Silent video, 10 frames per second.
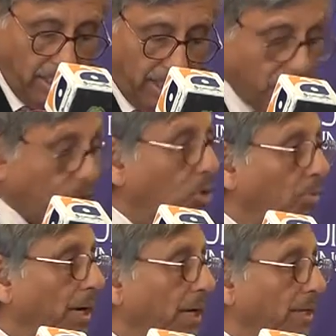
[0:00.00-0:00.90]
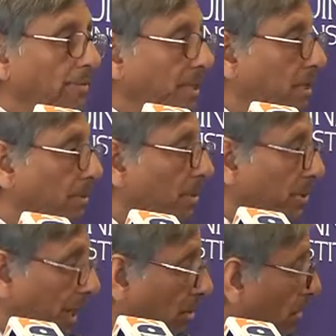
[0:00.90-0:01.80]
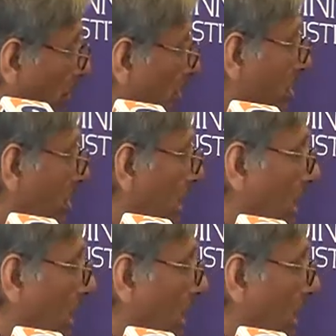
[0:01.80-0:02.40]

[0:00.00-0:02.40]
And to go by available records,